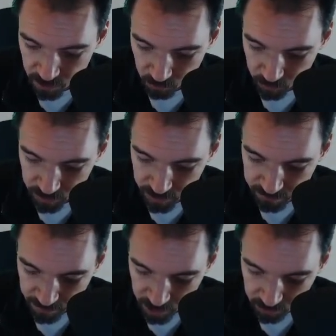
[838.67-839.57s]
with this
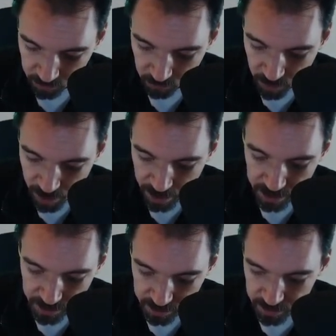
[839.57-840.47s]
variable y,
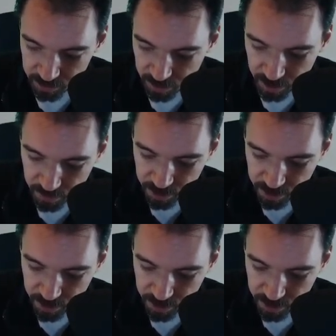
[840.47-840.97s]
and then